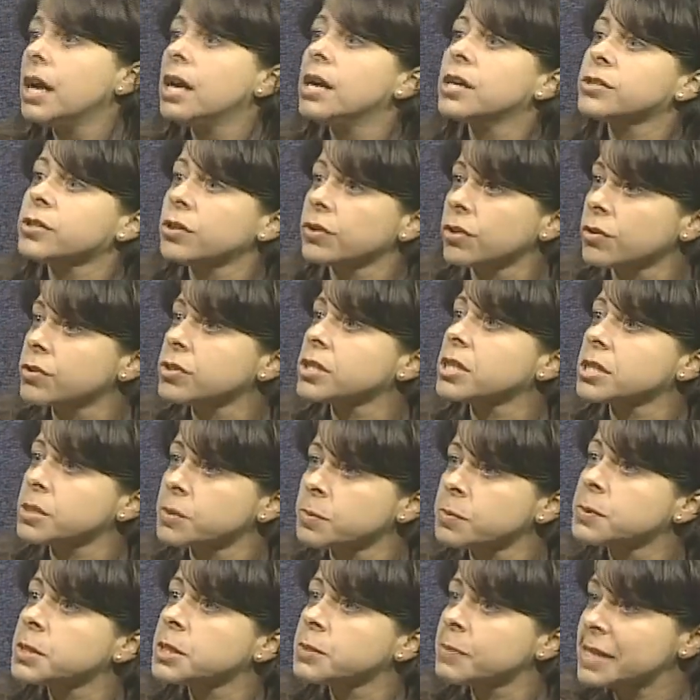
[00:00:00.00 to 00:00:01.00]
So there's a
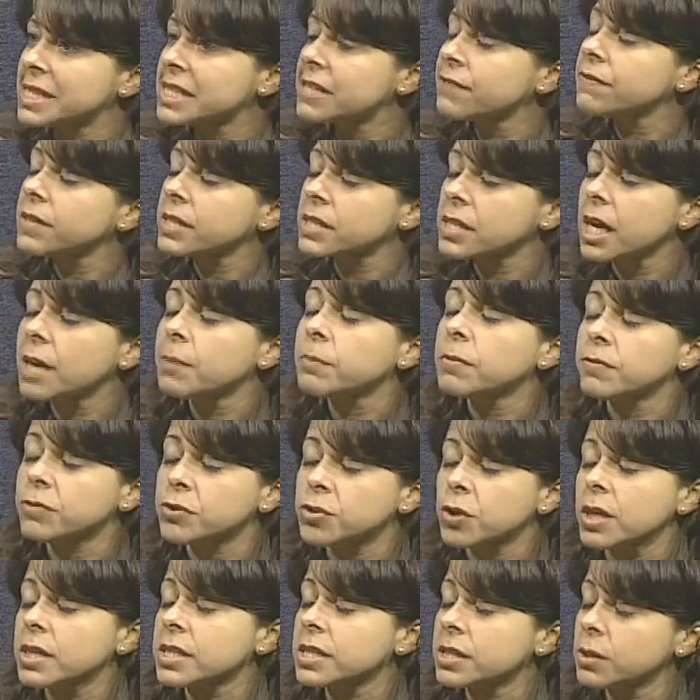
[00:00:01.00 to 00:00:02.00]
specific type of
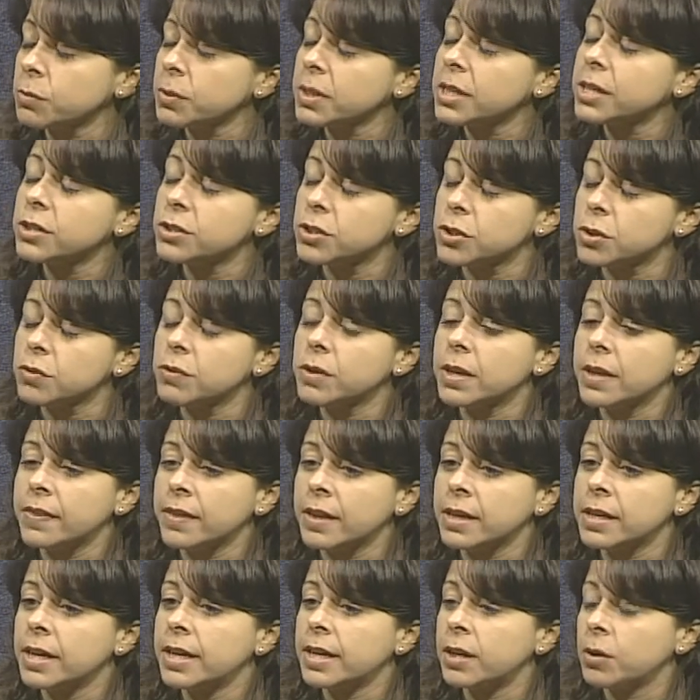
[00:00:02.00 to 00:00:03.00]
trust that we could do
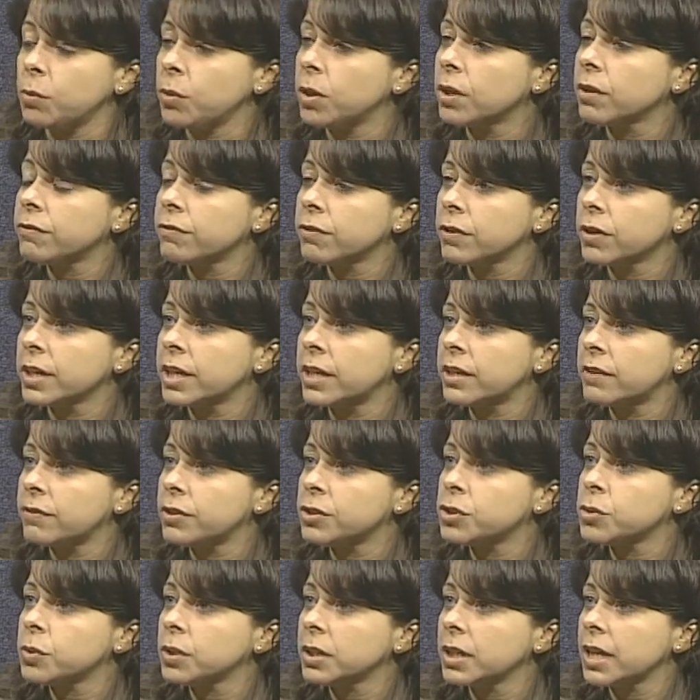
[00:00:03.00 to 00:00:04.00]
in a will for an
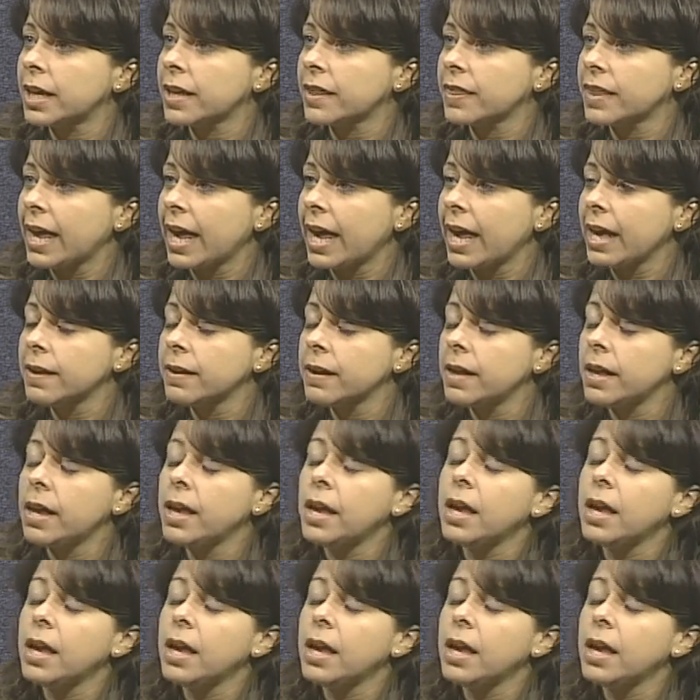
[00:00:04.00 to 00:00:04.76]
individual like that.